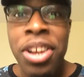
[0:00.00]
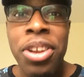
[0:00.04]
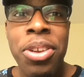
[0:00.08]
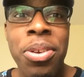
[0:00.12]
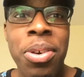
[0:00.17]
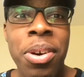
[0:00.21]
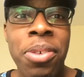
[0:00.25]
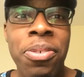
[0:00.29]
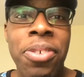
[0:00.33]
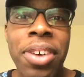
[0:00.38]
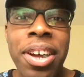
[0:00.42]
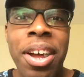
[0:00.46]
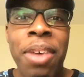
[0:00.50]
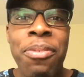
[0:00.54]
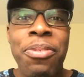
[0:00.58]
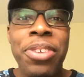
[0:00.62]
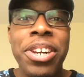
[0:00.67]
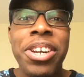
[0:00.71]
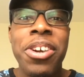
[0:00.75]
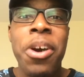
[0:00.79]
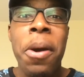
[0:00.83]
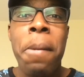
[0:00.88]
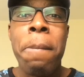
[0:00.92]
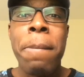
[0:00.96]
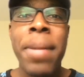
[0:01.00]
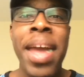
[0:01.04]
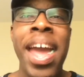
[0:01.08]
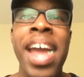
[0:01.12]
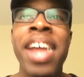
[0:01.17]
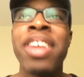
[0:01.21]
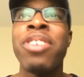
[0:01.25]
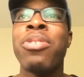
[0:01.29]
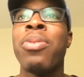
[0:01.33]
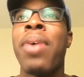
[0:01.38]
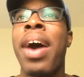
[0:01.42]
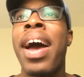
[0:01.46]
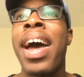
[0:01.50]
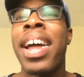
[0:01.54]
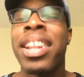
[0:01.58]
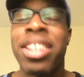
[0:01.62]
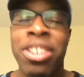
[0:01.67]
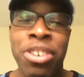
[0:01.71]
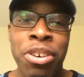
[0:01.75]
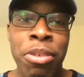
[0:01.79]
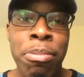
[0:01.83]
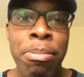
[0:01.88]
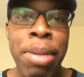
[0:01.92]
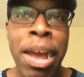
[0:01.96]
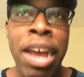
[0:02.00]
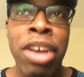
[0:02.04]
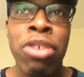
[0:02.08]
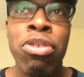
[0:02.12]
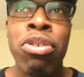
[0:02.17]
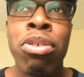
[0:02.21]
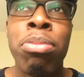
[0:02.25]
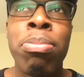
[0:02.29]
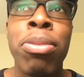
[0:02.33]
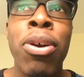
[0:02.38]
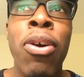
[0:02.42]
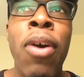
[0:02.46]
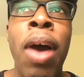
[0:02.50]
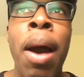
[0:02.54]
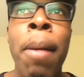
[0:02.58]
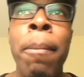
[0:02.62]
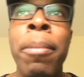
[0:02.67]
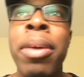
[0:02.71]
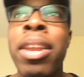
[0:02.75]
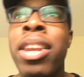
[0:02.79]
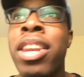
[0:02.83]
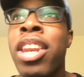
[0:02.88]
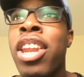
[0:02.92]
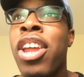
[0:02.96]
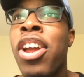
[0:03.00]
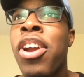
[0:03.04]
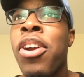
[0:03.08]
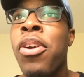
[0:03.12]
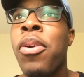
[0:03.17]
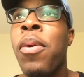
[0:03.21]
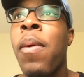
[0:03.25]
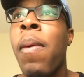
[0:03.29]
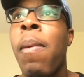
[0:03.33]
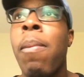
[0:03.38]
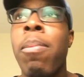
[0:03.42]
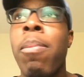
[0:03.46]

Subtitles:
know what, fuck, I finna go manual. I had to go manual, bro. I'm in there.